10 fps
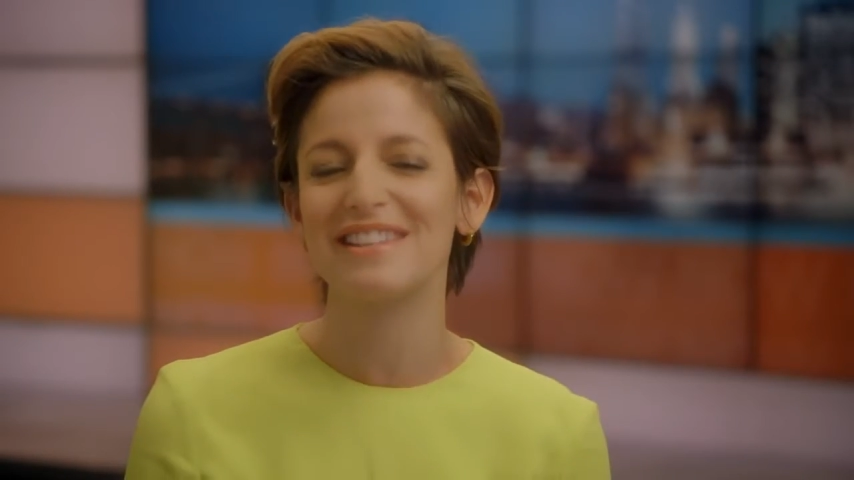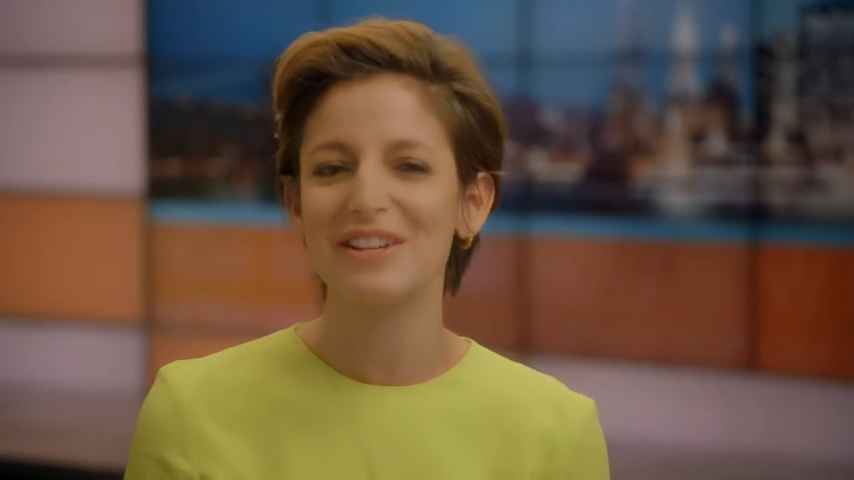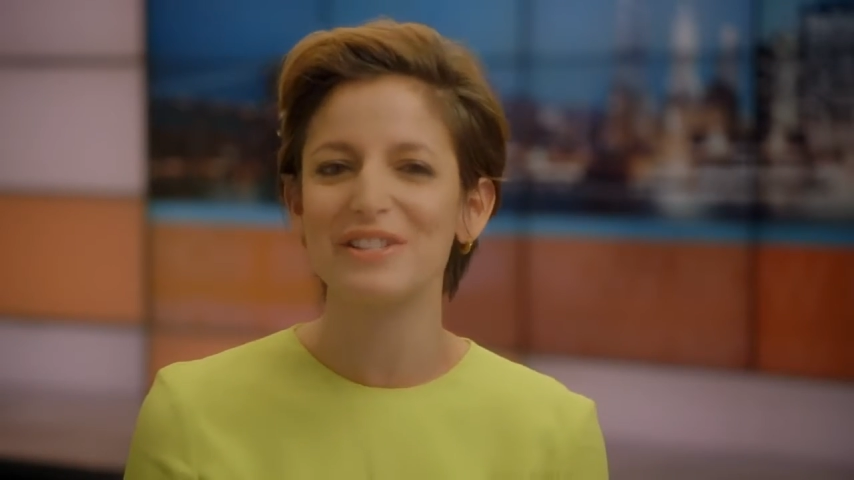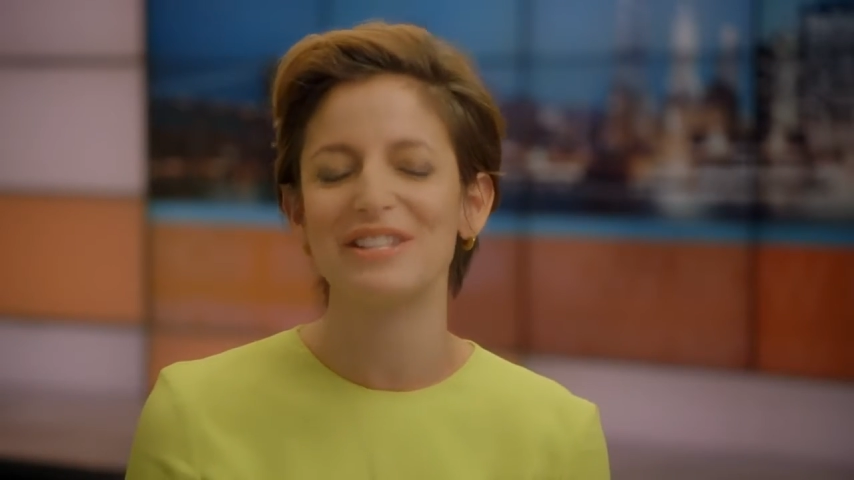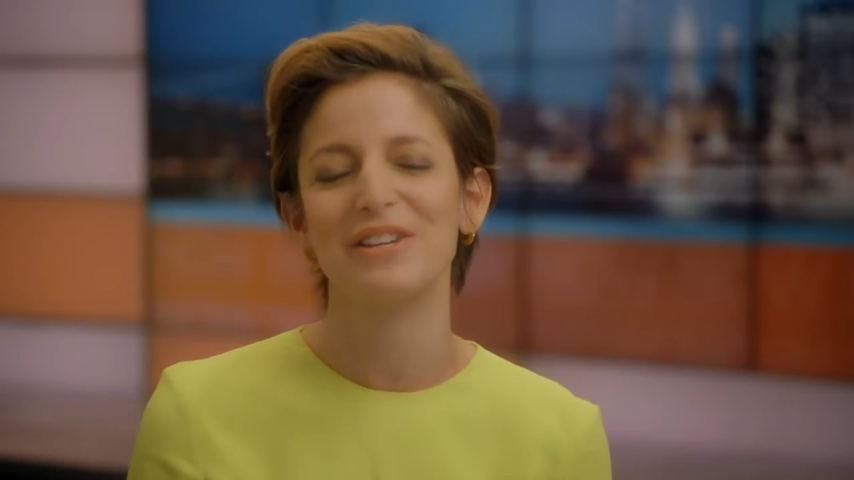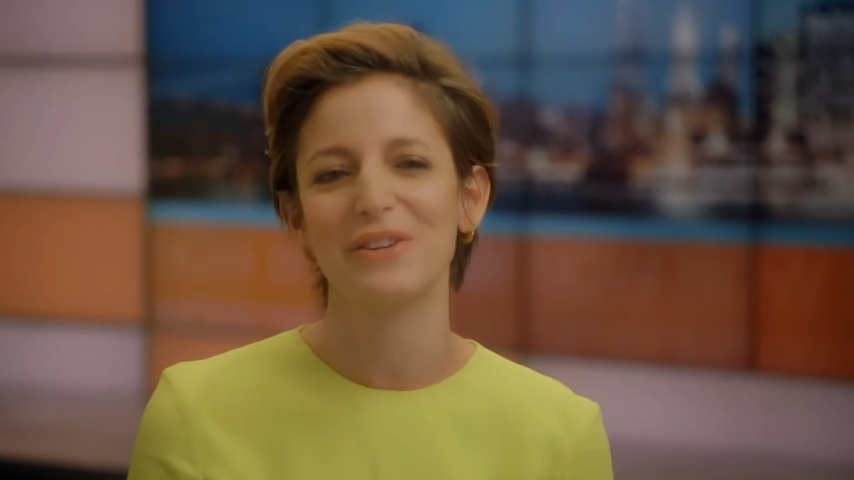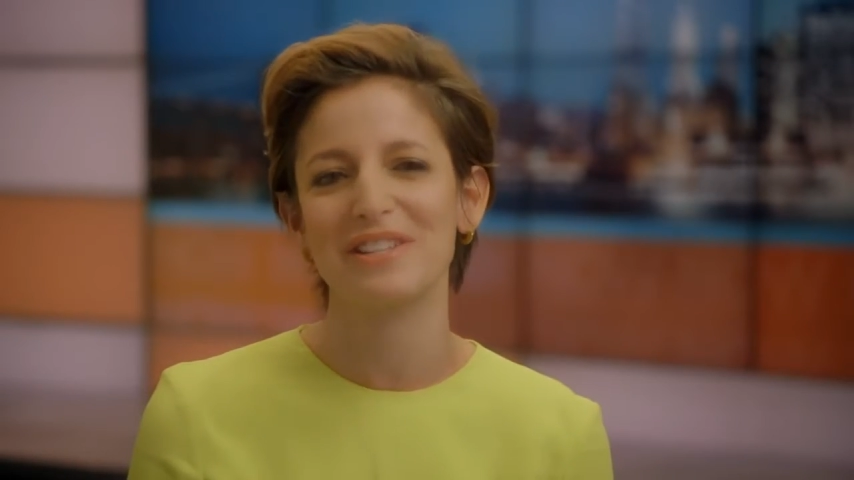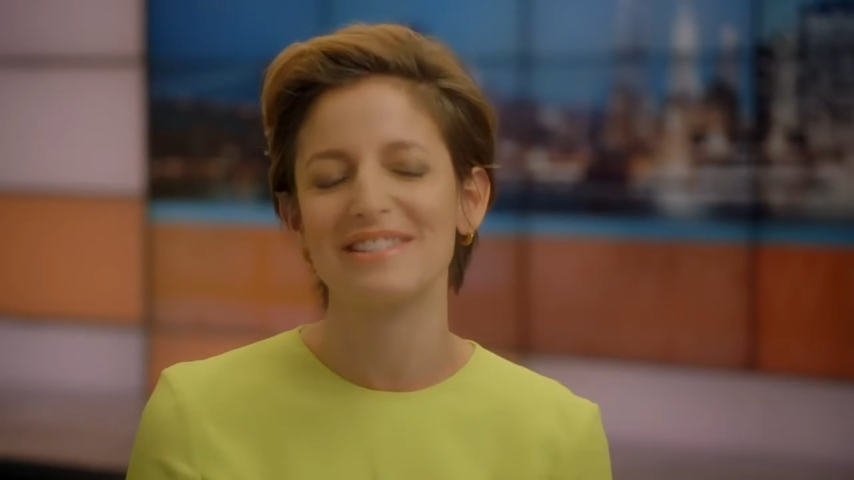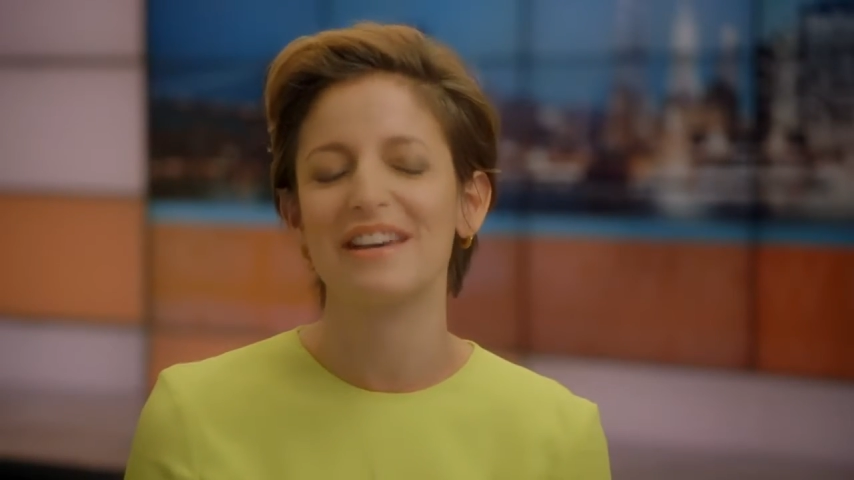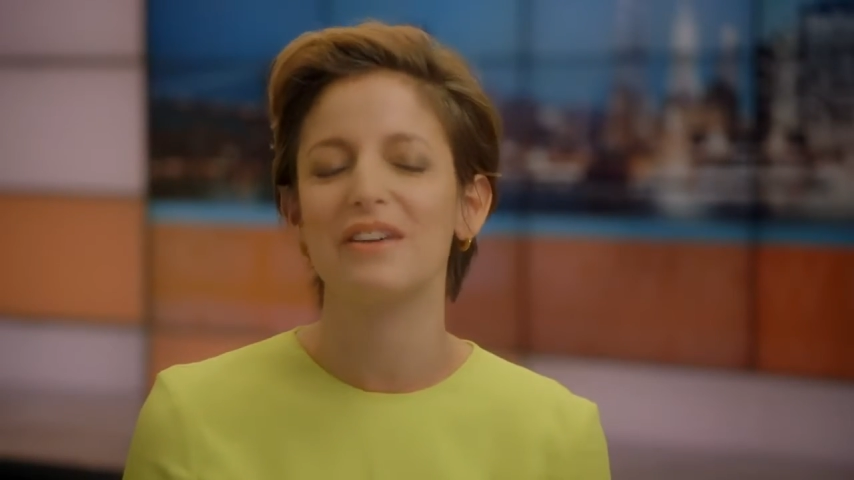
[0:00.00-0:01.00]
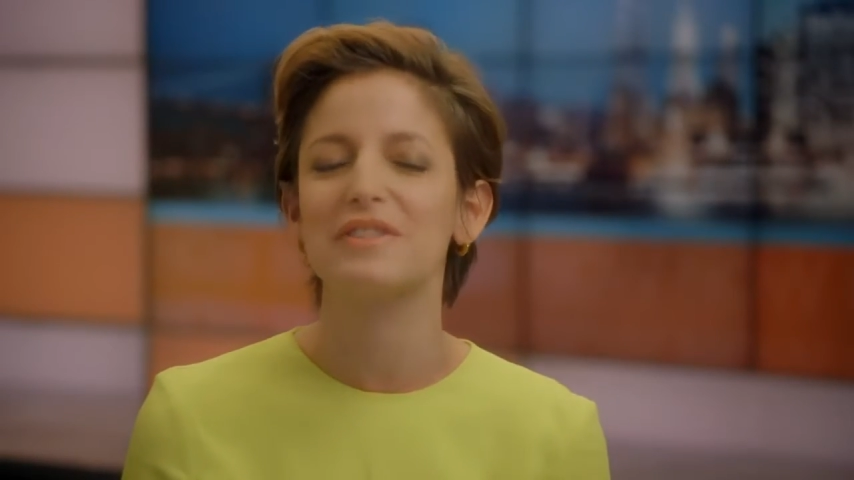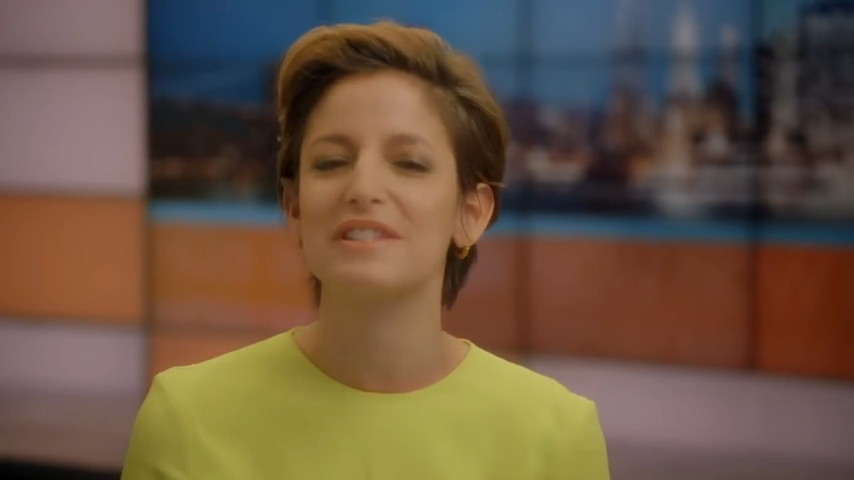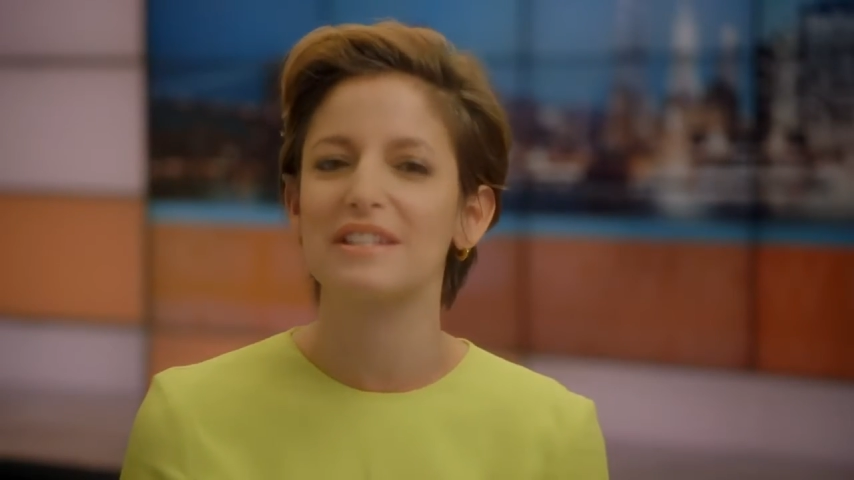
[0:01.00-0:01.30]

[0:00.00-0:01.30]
their secrets of